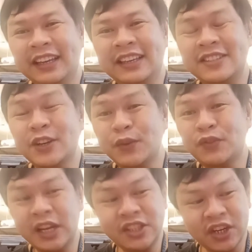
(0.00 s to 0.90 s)
Kentucky
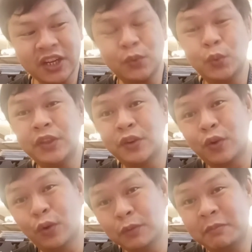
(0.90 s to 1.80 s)
Fried Chicken with their
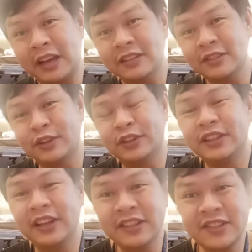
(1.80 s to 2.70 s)
old mascot,
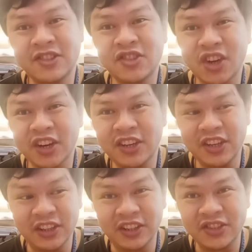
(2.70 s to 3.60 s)
it's
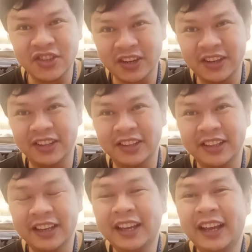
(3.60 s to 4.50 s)
Chucky the Chicken.
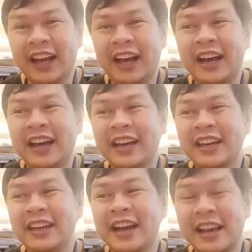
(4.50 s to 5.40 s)

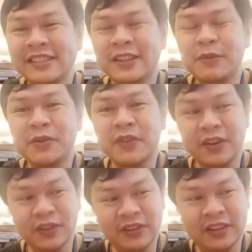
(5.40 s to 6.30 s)
I asked him if
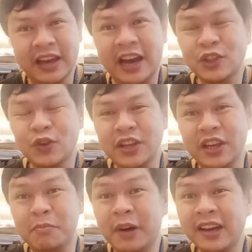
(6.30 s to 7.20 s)
I could
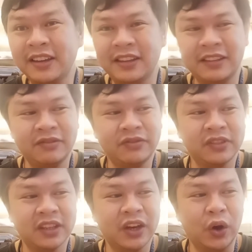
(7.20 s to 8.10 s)
actually buy it.
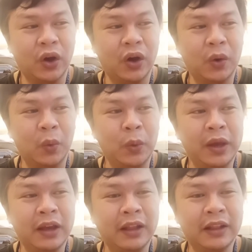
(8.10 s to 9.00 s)

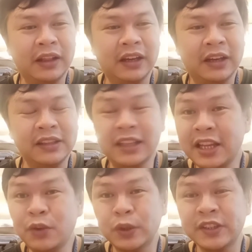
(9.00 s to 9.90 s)
Well, the
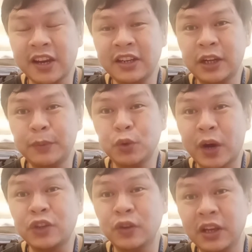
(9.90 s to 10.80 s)
lady was kind enough
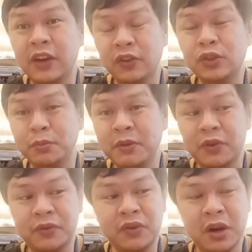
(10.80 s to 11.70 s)
to actually give it to me
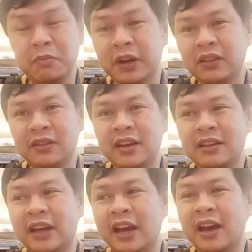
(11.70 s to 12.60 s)
for free, but
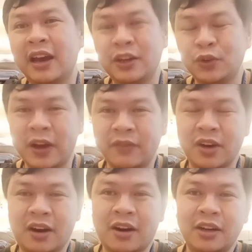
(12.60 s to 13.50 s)
then I don't have
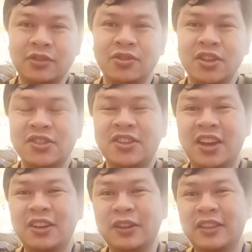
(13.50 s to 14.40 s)
the heart to just
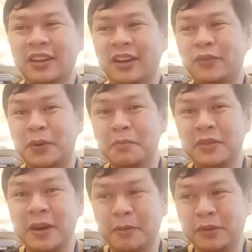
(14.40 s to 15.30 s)
take it from
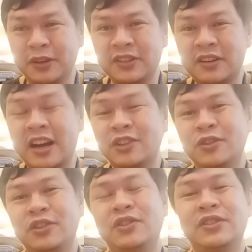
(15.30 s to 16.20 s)
them because they're
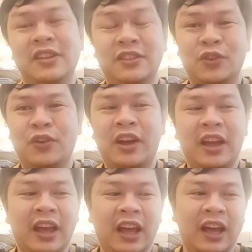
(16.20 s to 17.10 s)
actually using it. So
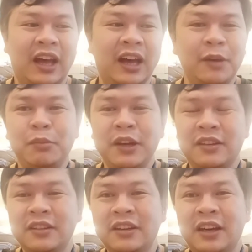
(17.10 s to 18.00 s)
I
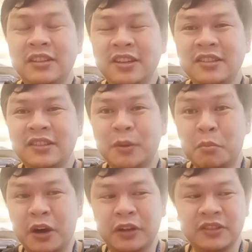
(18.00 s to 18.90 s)
paid a decent
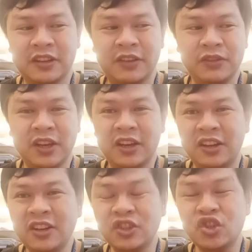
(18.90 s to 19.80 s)
amount
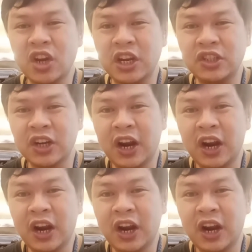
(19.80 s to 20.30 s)
in exchange